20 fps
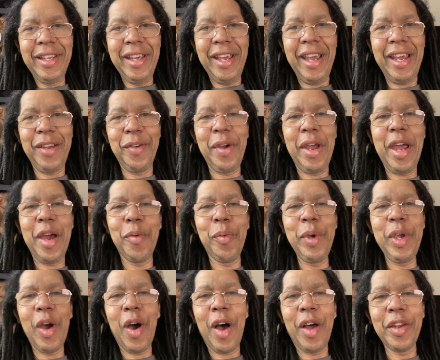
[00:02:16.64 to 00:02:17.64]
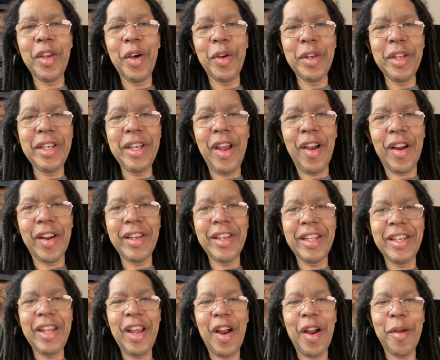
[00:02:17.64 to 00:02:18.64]
And, and we all know that there are
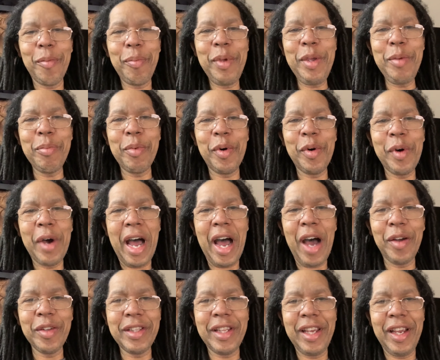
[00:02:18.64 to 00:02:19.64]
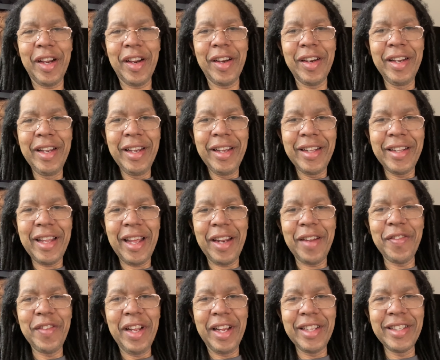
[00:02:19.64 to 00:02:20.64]
that there are people out there that
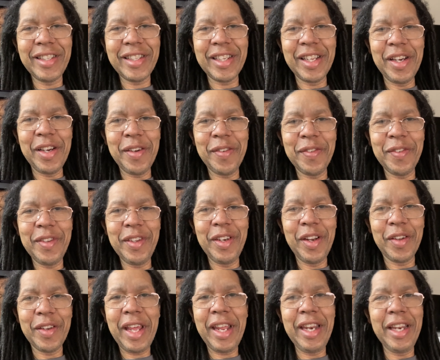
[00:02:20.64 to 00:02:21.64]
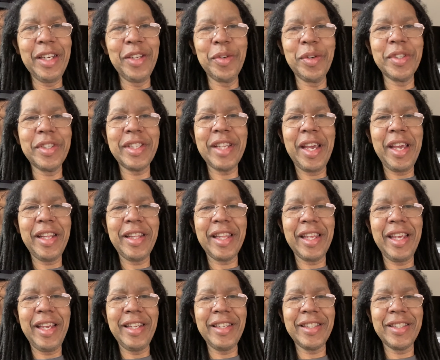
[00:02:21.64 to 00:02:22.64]
have done stuff. You know, they didn't do the same
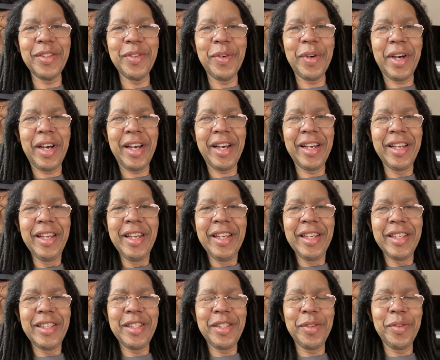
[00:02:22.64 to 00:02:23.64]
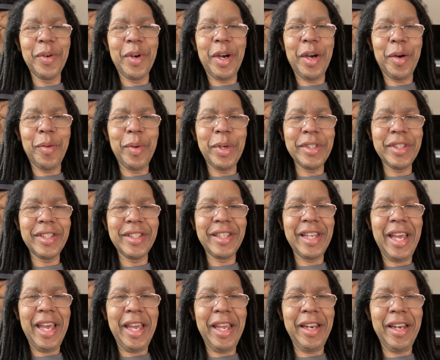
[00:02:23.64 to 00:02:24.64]
thing to uh, to uh, what's his
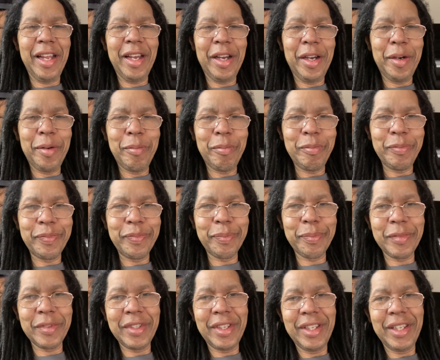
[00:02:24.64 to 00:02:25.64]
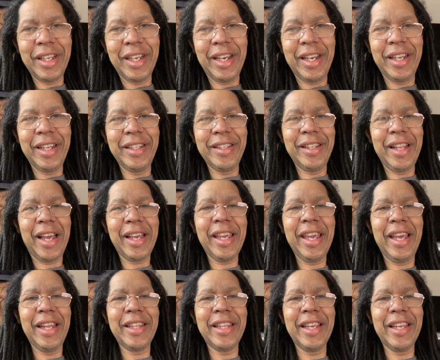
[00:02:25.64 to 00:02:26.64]
name? Um, uh, I
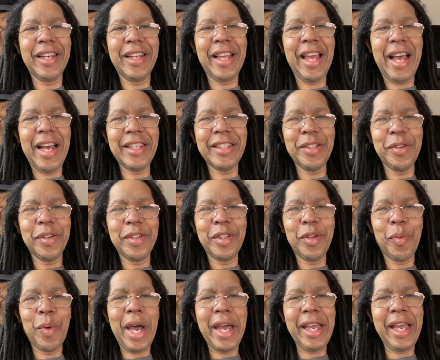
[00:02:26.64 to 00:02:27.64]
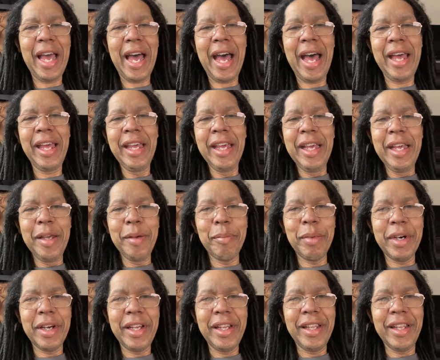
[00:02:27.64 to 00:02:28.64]
can't think of the guy, the, the white guy,
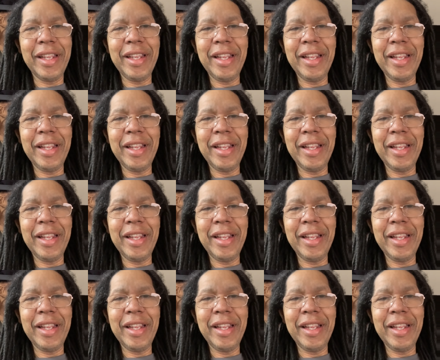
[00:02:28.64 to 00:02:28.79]
but